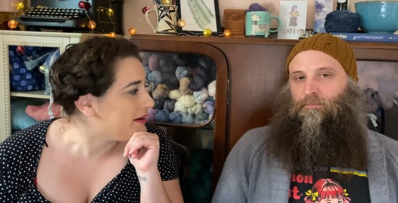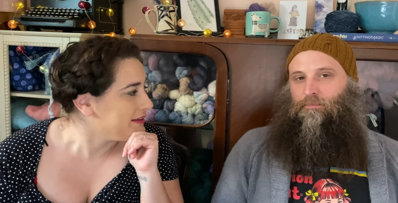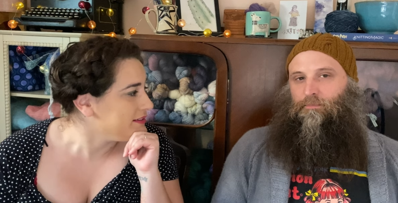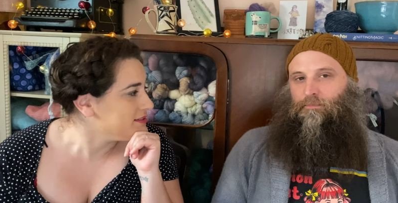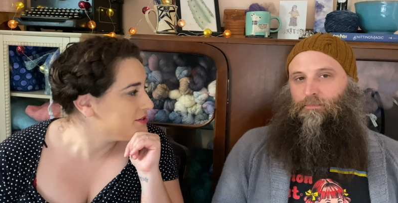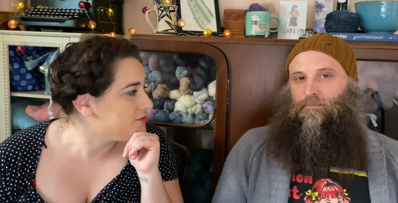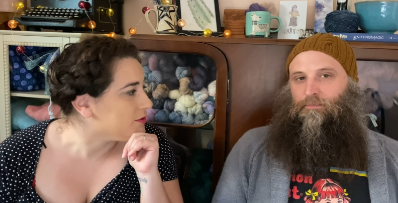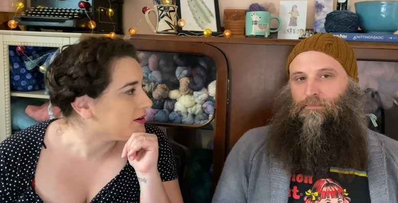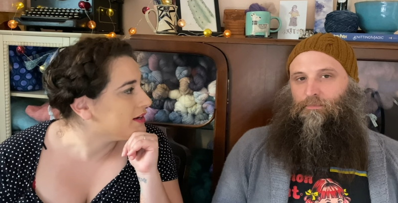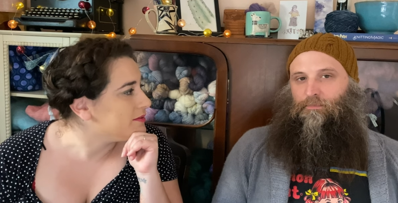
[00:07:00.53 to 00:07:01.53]
Speaker 1: buttons
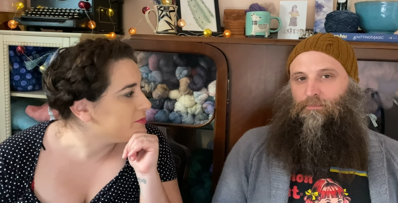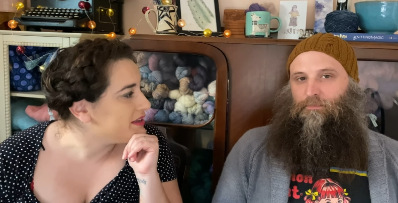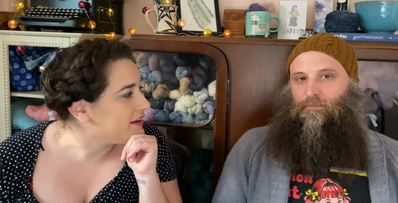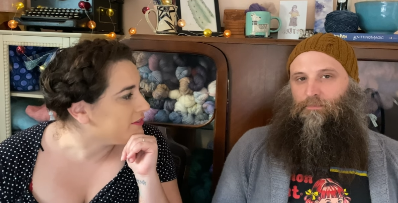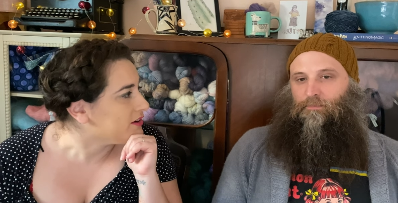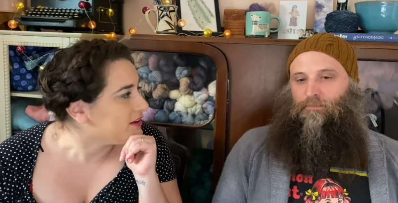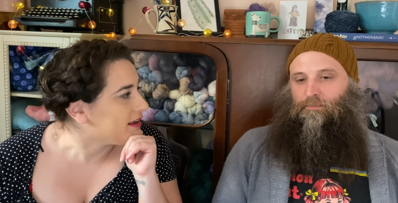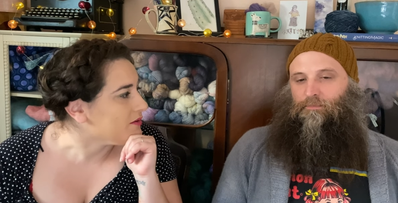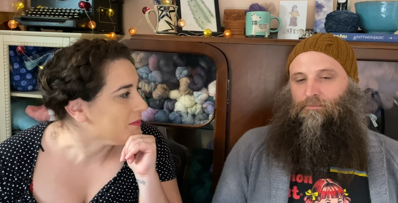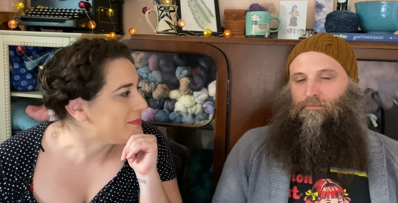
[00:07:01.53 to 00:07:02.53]
for him. We haven't
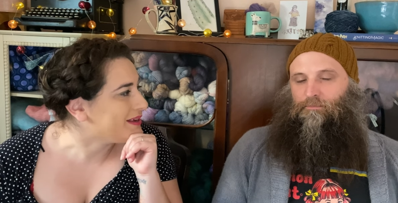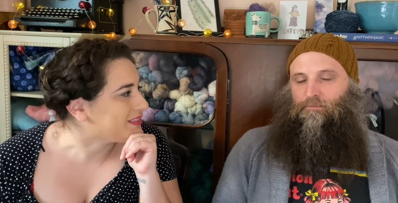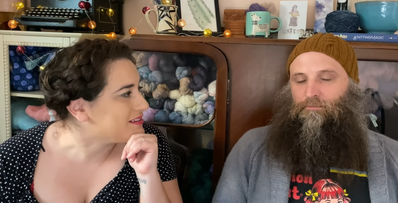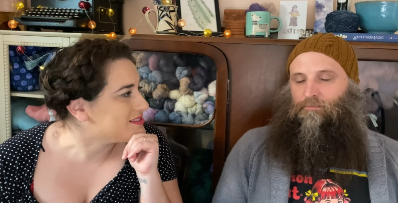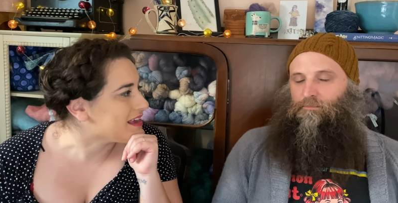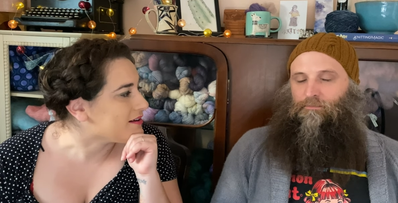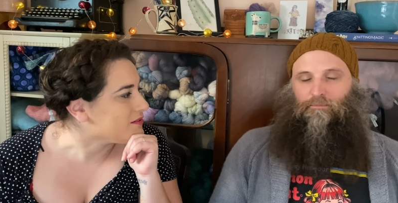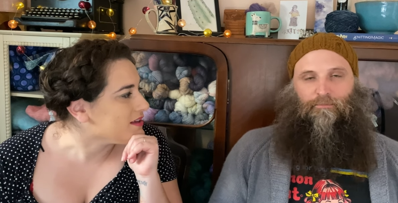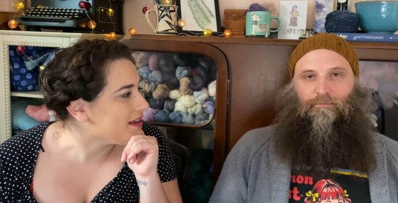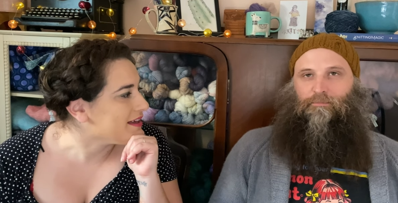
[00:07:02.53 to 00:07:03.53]
gone out and picked those
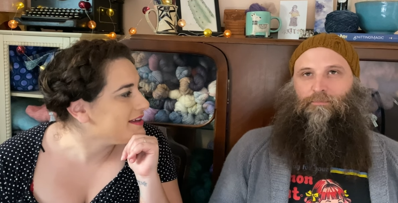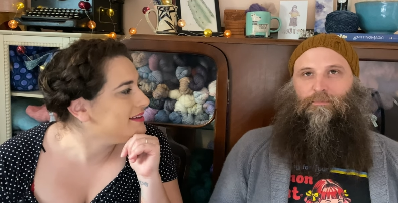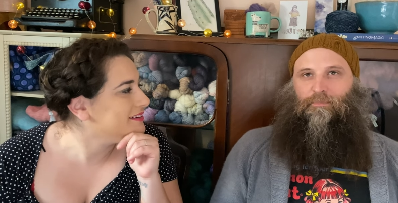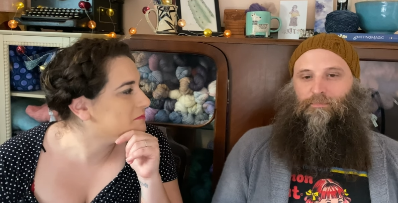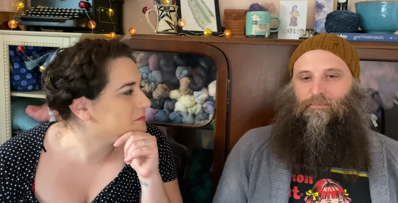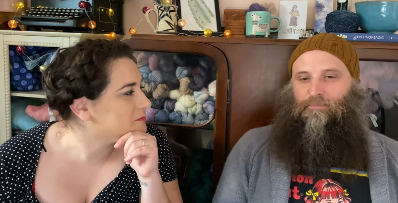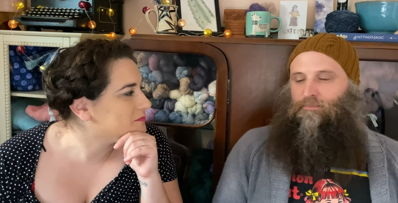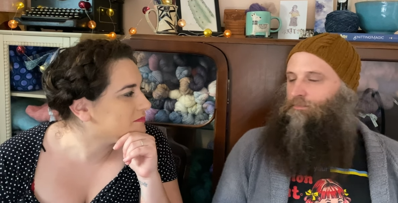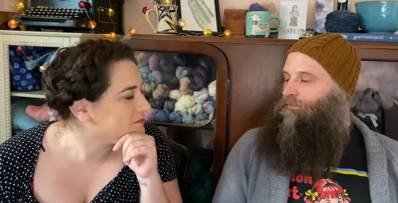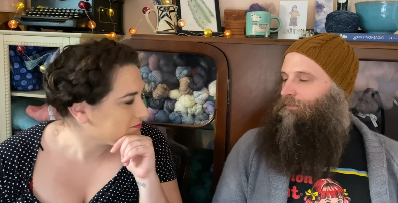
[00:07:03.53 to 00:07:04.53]
out yet.
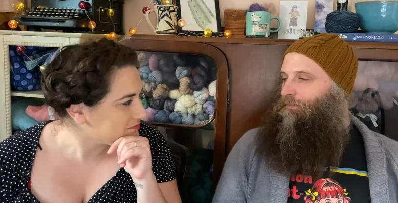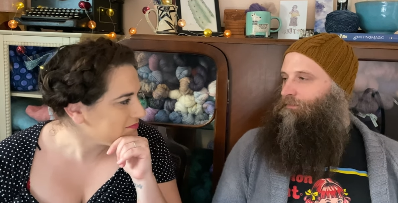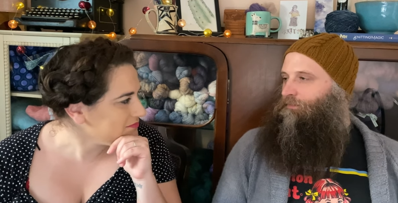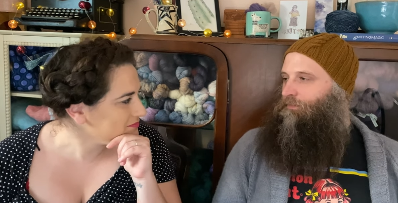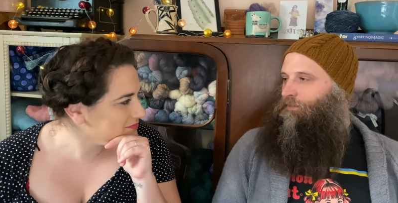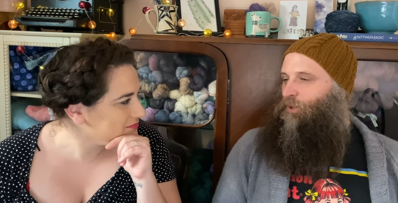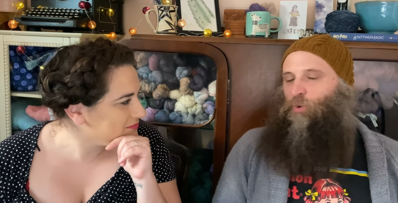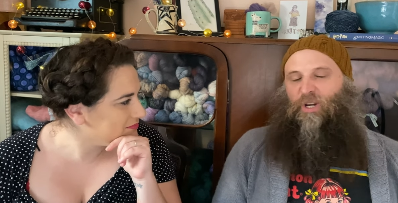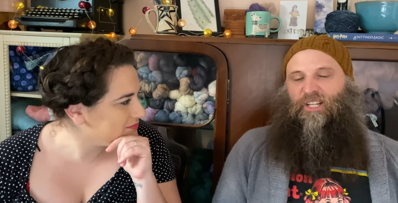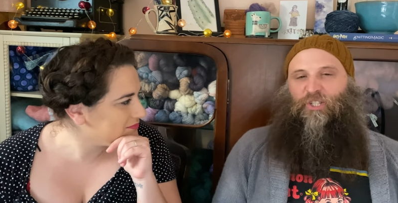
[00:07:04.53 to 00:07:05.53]

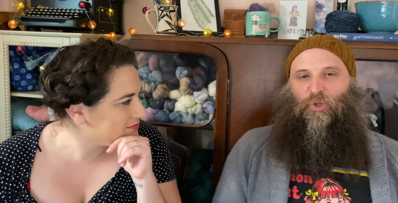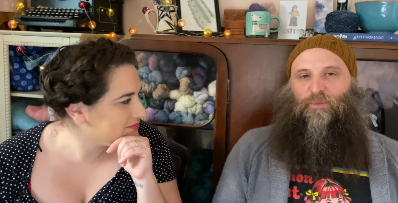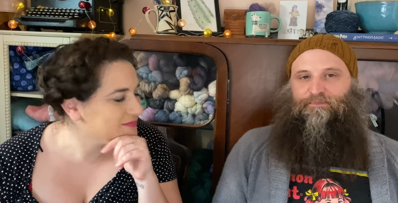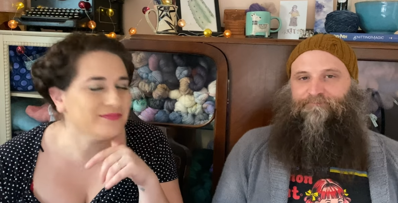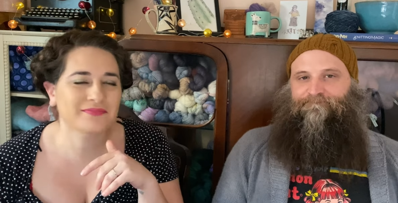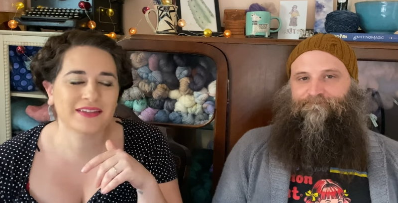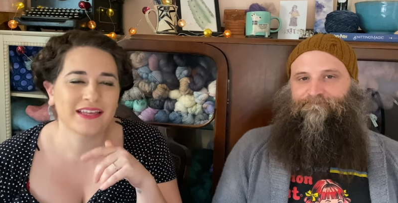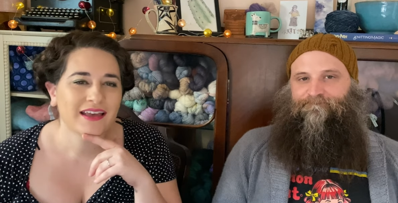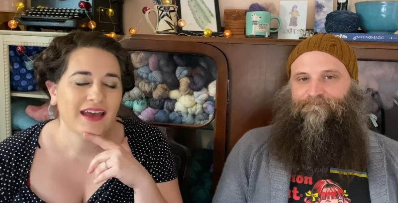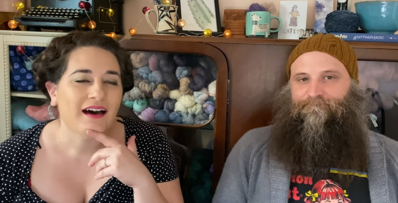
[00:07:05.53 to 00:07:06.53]
Speaker 2: We'll get to them.
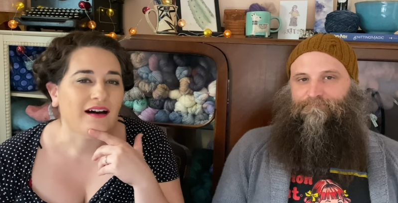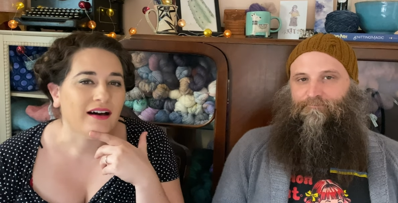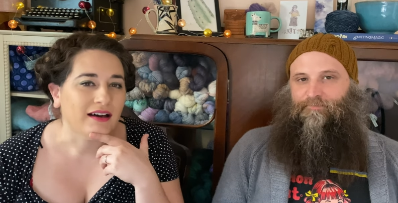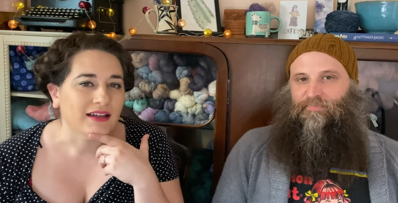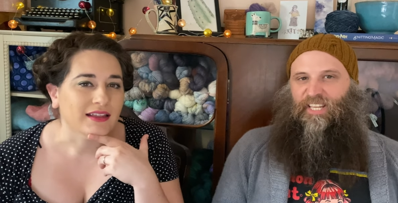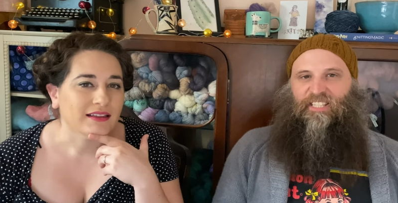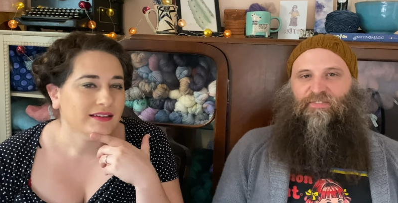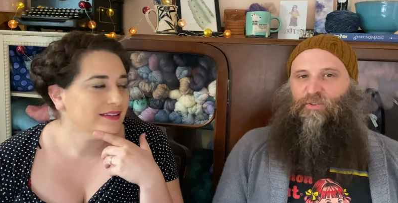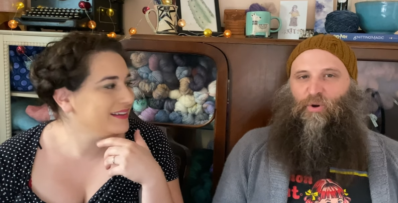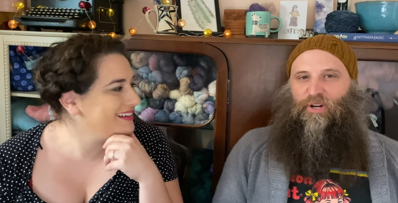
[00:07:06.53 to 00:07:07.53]
Uh-huh.
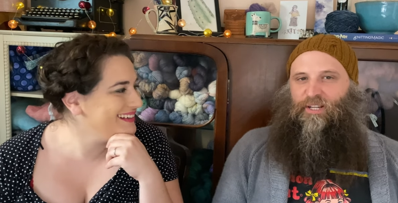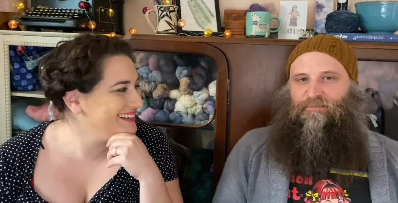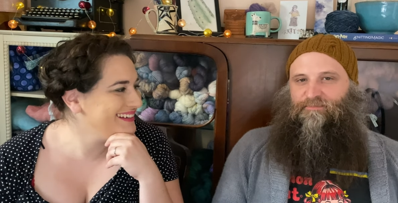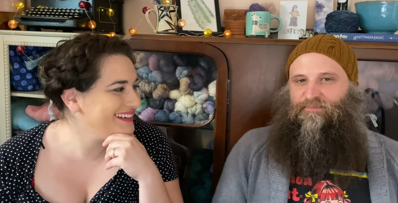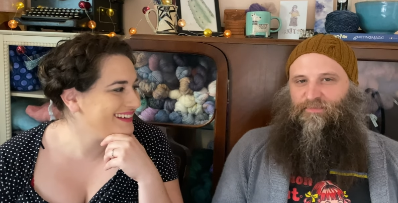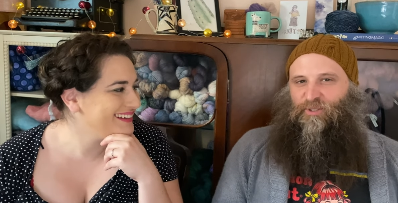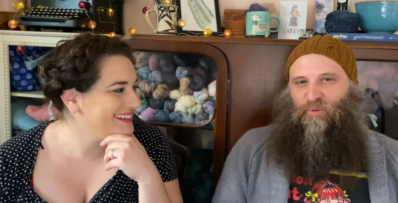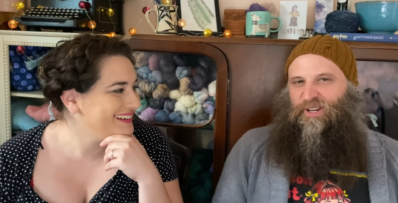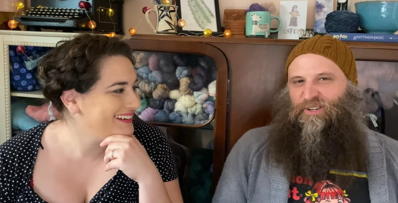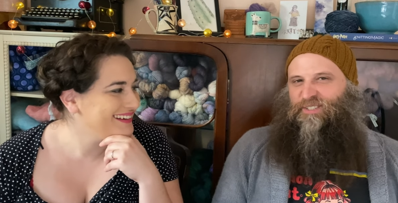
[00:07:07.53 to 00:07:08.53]
it's Florida.
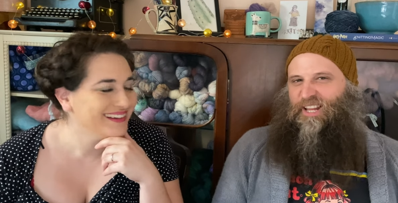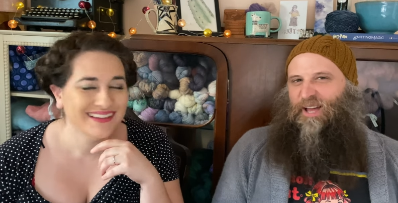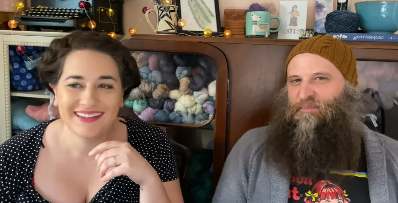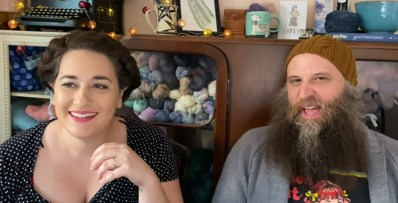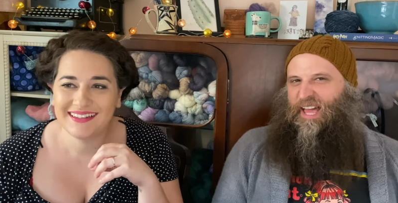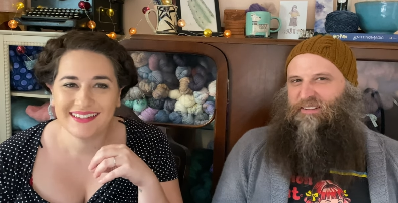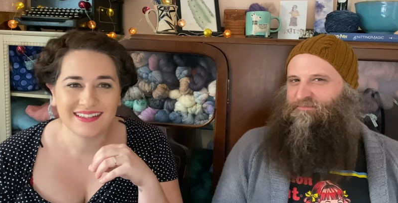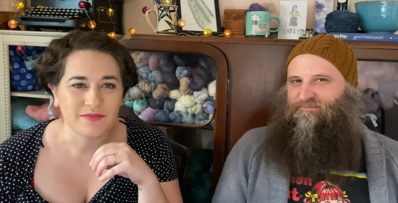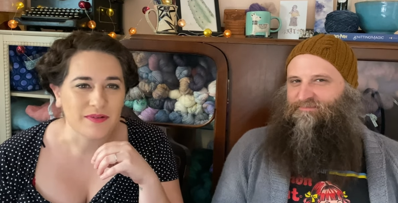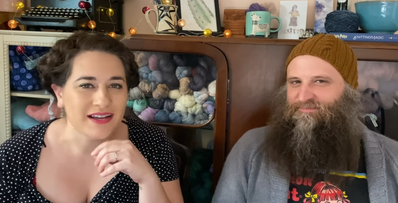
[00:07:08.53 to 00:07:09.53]
The winter's not
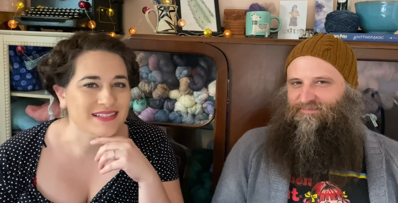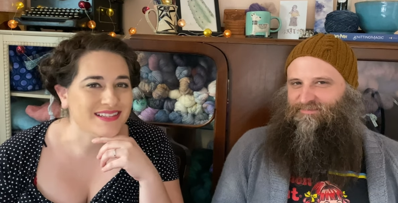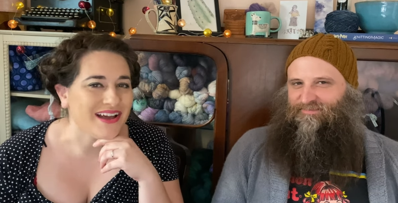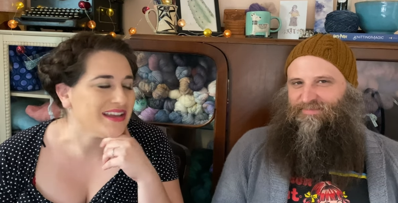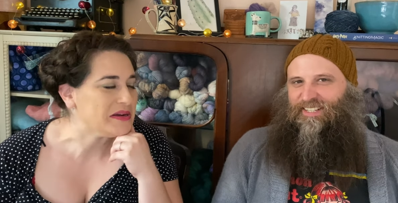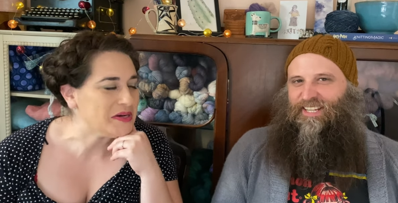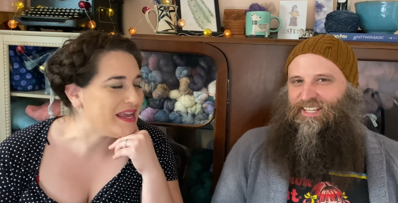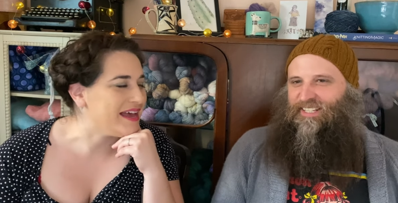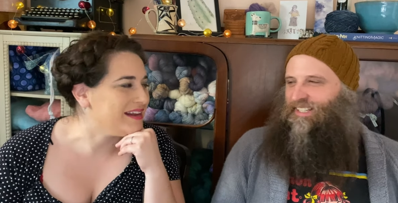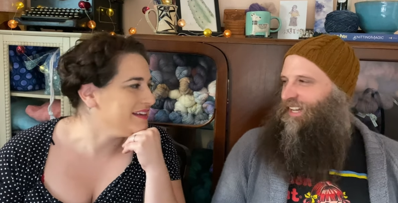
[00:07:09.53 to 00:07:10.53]
bad.
Speaker 1: It's not here yet.